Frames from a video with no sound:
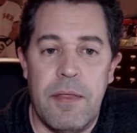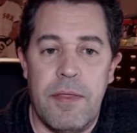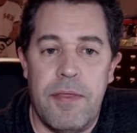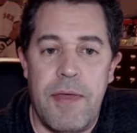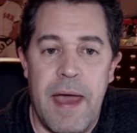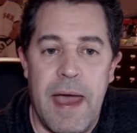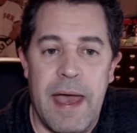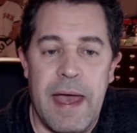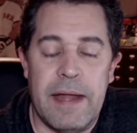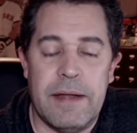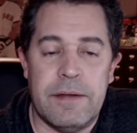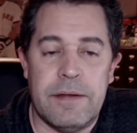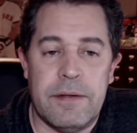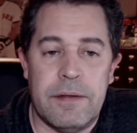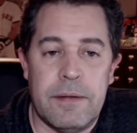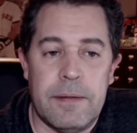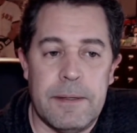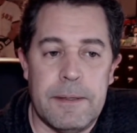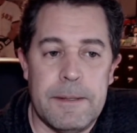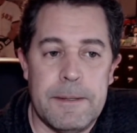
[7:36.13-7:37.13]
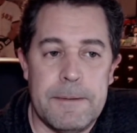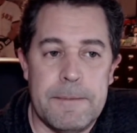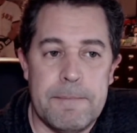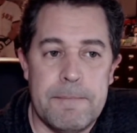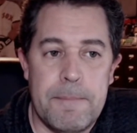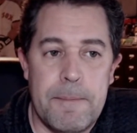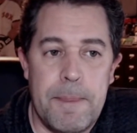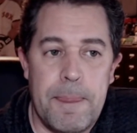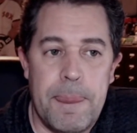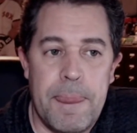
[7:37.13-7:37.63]
that
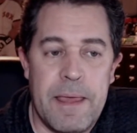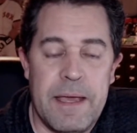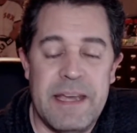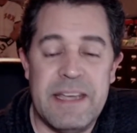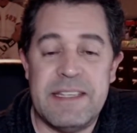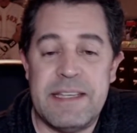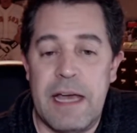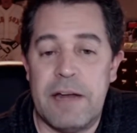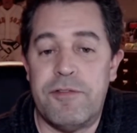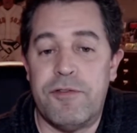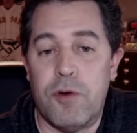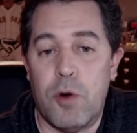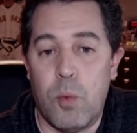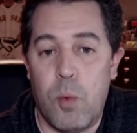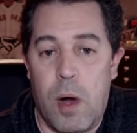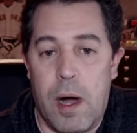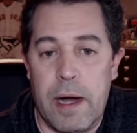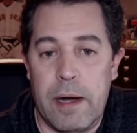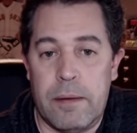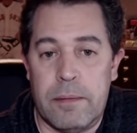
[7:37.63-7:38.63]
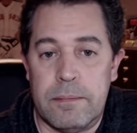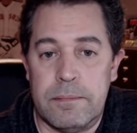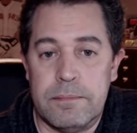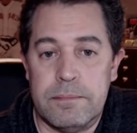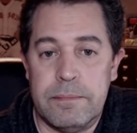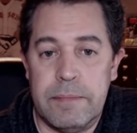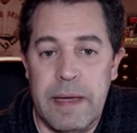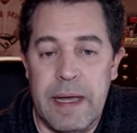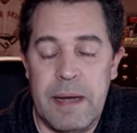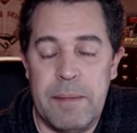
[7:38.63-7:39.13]
he's had for a while,
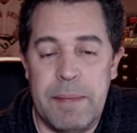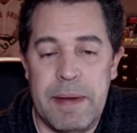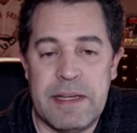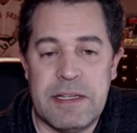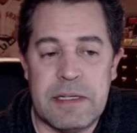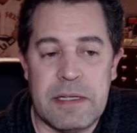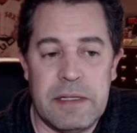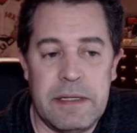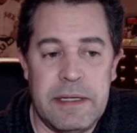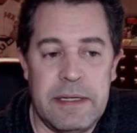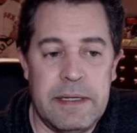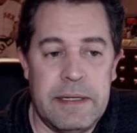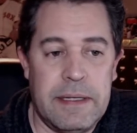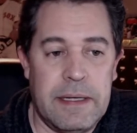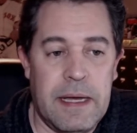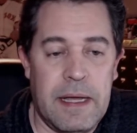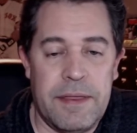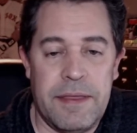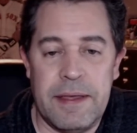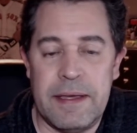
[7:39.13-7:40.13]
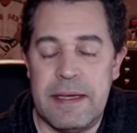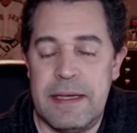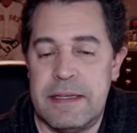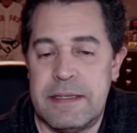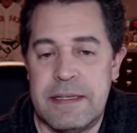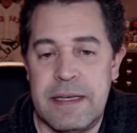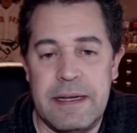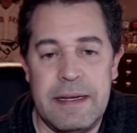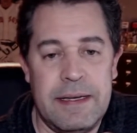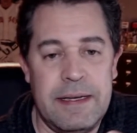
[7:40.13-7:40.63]
and basically, I think he
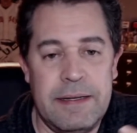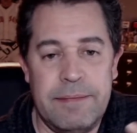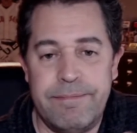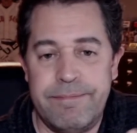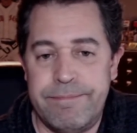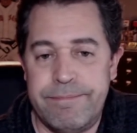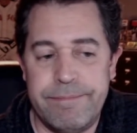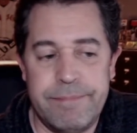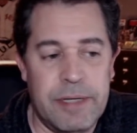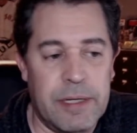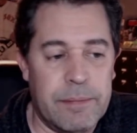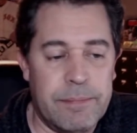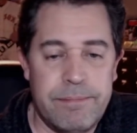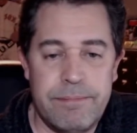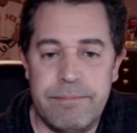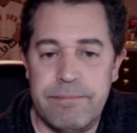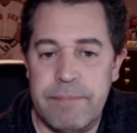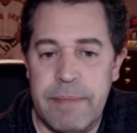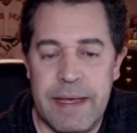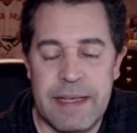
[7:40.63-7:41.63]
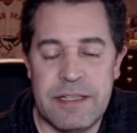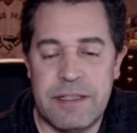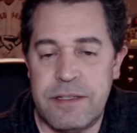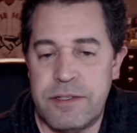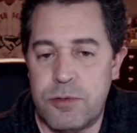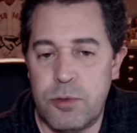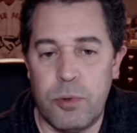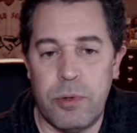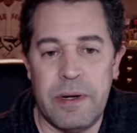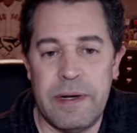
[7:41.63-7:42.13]
said he, you know, has
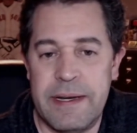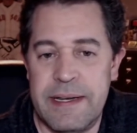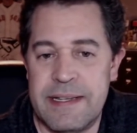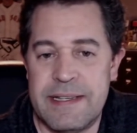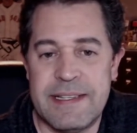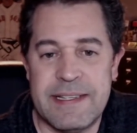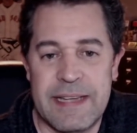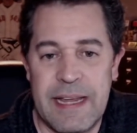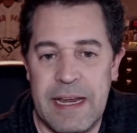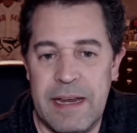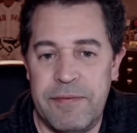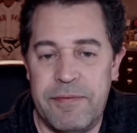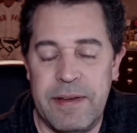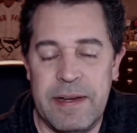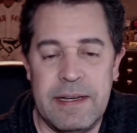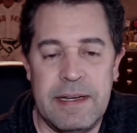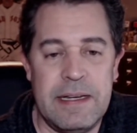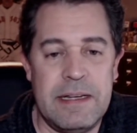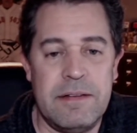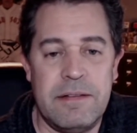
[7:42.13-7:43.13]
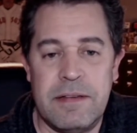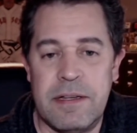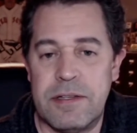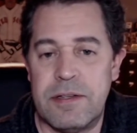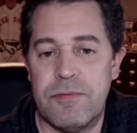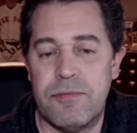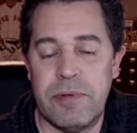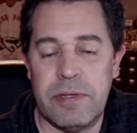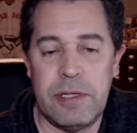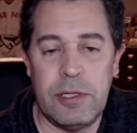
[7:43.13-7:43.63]
stored in his safe. He
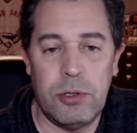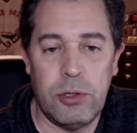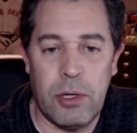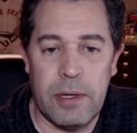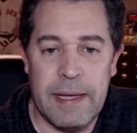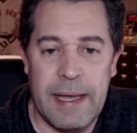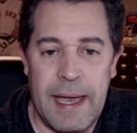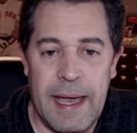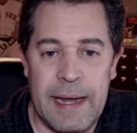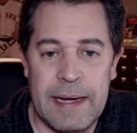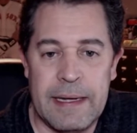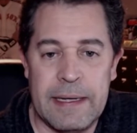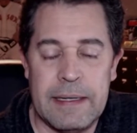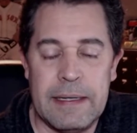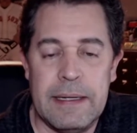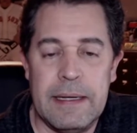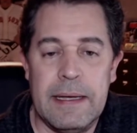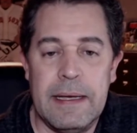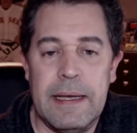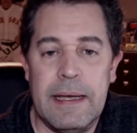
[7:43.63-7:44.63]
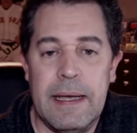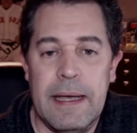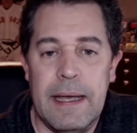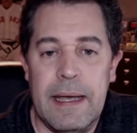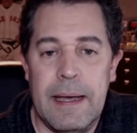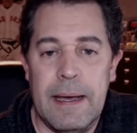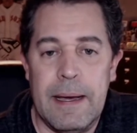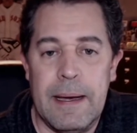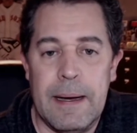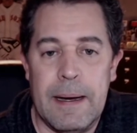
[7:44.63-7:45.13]
doesn't really look at it.
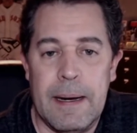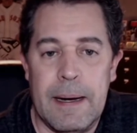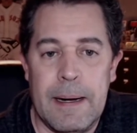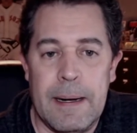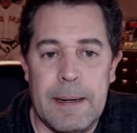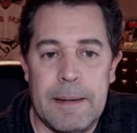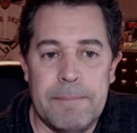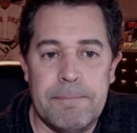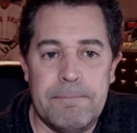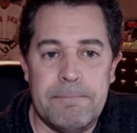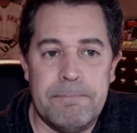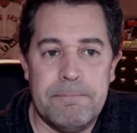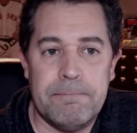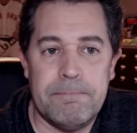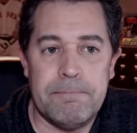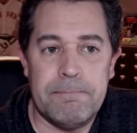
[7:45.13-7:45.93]
And